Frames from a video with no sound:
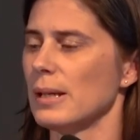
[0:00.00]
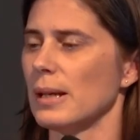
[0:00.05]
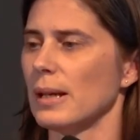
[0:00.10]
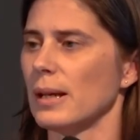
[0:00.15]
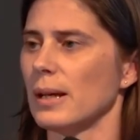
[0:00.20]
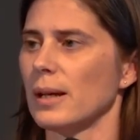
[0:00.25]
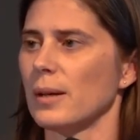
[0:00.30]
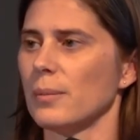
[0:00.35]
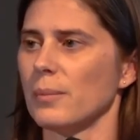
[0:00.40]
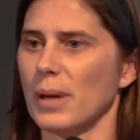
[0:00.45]

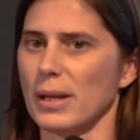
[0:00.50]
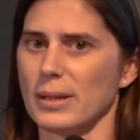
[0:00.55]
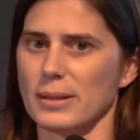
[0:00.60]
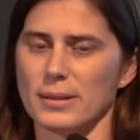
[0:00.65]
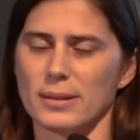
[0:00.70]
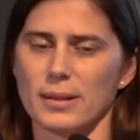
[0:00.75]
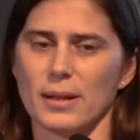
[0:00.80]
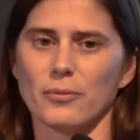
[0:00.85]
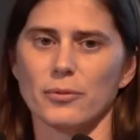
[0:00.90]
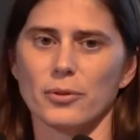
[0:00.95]
um, at
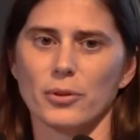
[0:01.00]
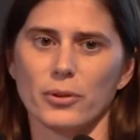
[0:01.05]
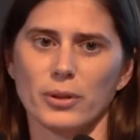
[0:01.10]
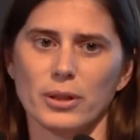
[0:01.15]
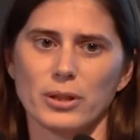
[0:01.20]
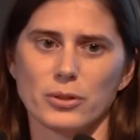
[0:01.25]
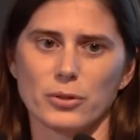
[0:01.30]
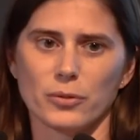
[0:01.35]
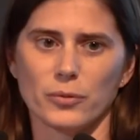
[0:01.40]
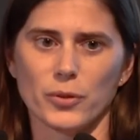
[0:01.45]
several
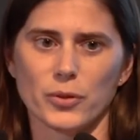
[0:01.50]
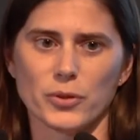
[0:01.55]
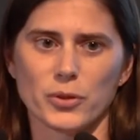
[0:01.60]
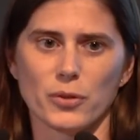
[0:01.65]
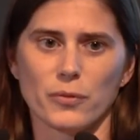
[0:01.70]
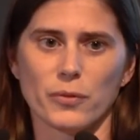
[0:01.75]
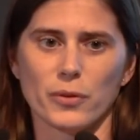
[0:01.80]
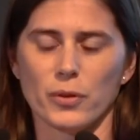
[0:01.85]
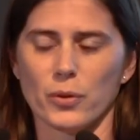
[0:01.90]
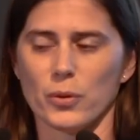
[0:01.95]
intervals
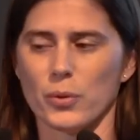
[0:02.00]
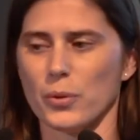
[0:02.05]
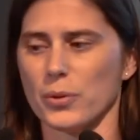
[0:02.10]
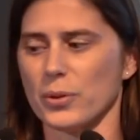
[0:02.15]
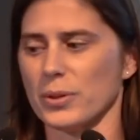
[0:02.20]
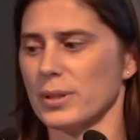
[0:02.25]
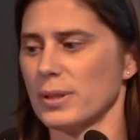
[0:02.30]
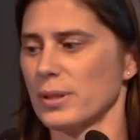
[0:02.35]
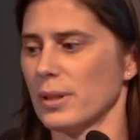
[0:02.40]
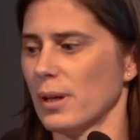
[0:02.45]
over the
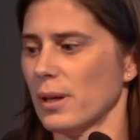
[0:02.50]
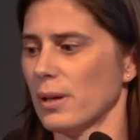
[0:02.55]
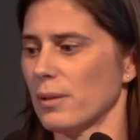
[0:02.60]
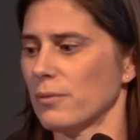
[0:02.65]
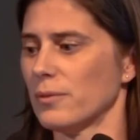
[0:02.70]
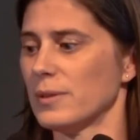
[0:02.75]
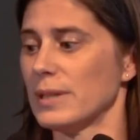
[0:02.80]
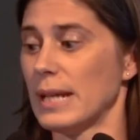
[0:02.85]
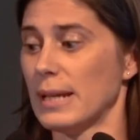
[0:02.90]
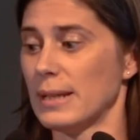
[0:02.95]
course
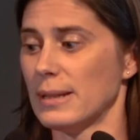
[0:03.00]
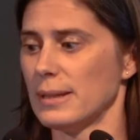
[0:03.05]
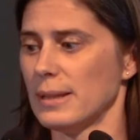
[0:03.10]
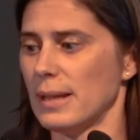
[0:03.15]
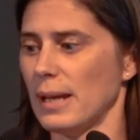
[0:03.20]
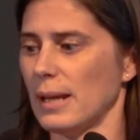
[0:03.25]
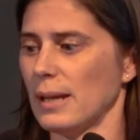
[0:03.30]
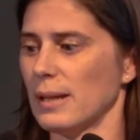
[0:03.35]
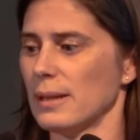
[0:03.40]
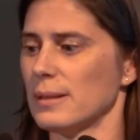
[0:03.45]
of ten
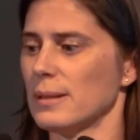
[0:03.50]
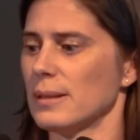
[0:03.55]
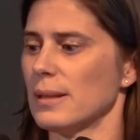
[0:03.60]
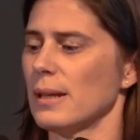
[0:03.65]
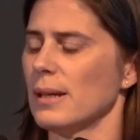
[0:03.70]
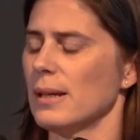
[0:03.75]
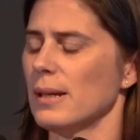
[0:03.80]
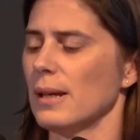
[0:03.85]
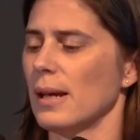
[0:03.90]
days.